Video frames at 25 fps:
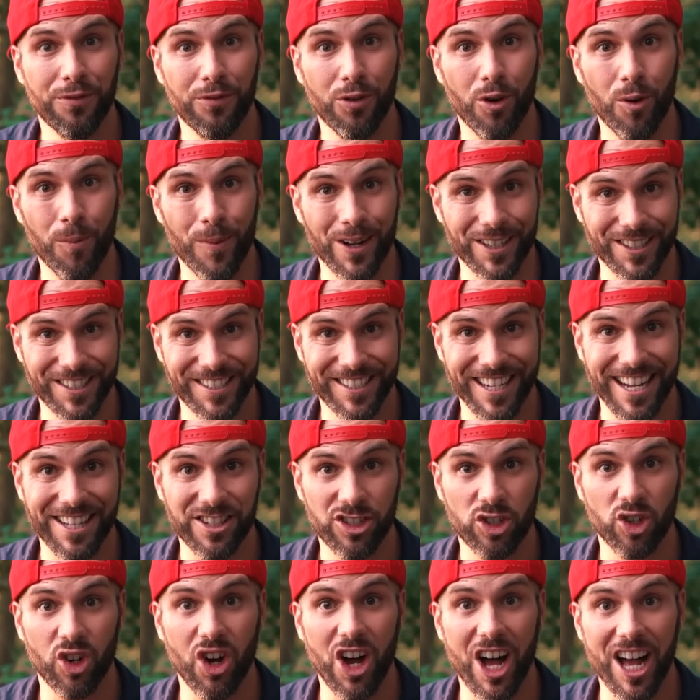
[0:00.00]
format
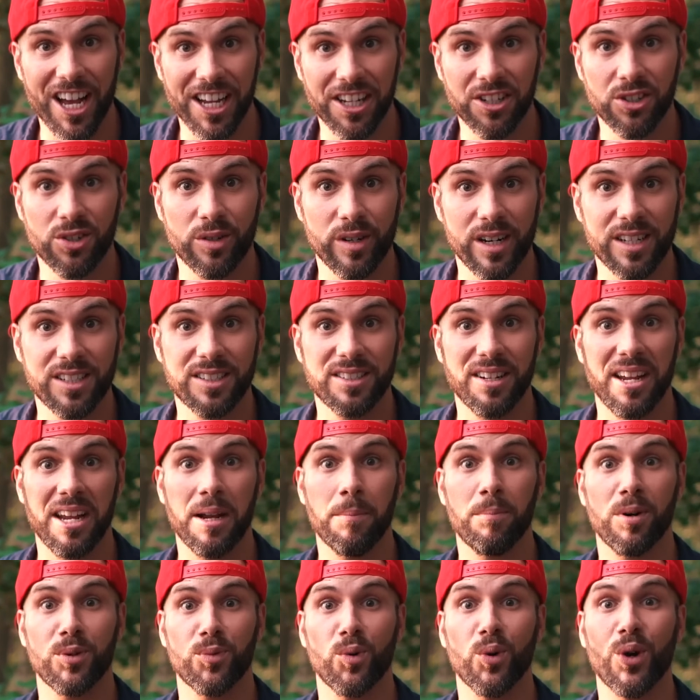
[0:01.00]
sensor are
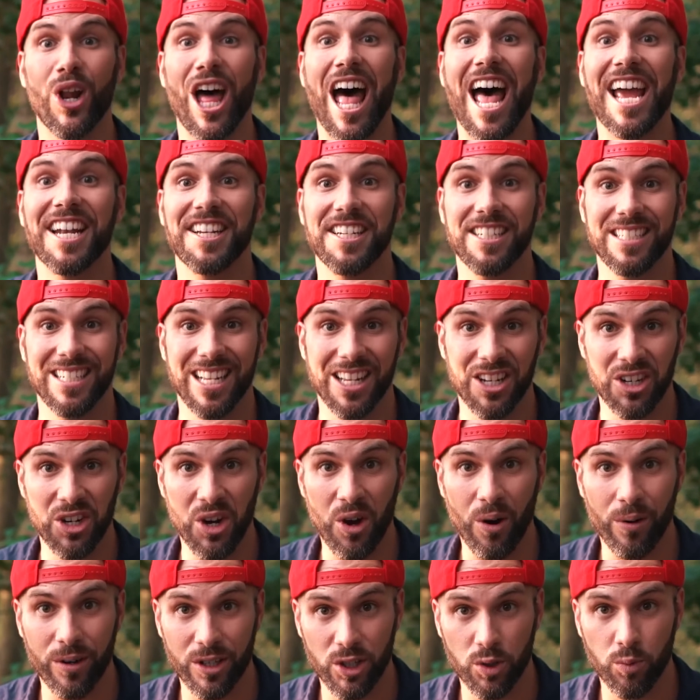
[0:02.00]
interesting, but what I did not
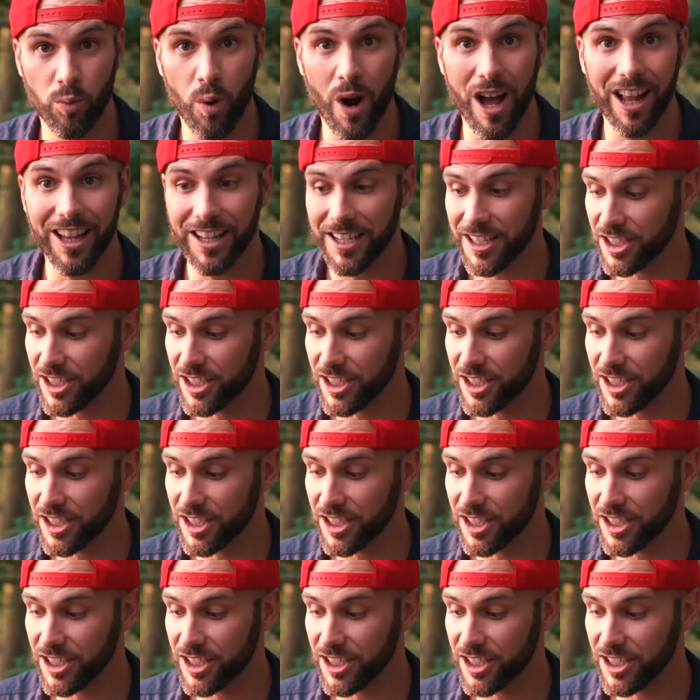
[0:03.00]
know as well